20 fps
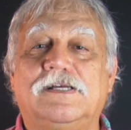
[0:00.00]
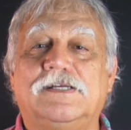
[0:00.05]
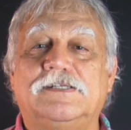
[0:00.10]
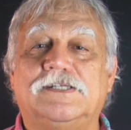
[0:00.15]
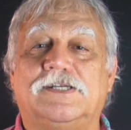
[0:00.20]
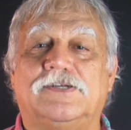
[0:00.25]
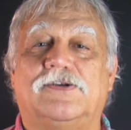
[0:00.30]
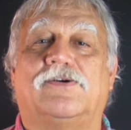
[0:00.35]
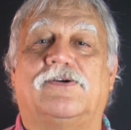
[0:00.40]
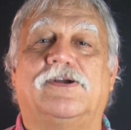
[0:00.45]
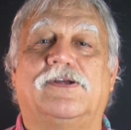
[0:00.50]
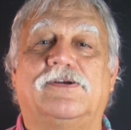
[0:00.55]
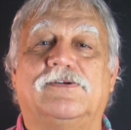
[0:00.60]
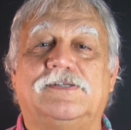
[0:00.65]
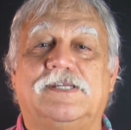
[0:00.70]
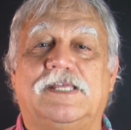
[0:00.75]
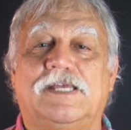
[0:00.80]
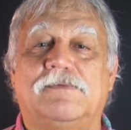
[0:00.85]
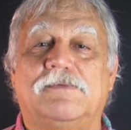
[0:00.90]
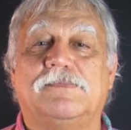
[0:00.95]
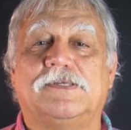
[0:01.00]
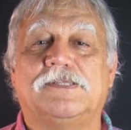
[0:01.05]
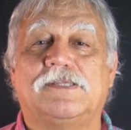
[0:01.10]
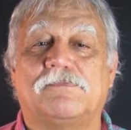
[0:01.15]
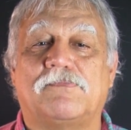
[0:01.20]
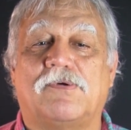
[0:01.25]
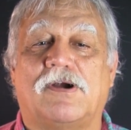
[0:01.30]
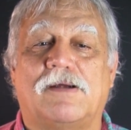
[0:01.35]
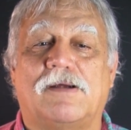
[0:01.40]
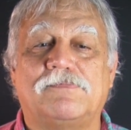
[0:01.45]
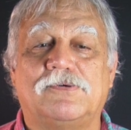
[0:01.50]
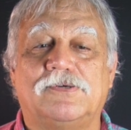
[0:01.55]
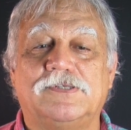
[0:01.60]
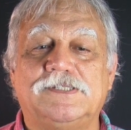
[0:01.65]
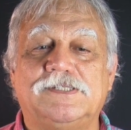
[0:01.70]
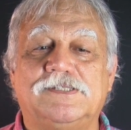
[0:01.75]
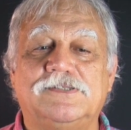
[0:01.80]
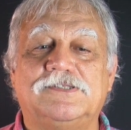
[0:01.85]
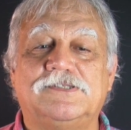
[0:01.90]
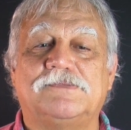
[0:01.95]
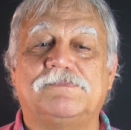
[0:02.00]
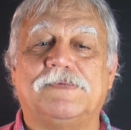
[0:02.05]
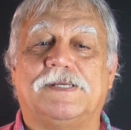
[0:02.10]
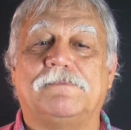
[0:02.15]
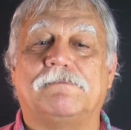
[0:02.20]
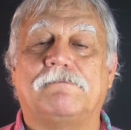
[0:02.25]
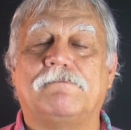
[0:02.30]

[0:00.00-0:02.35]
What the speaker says: Tenorio team with the proper inducement.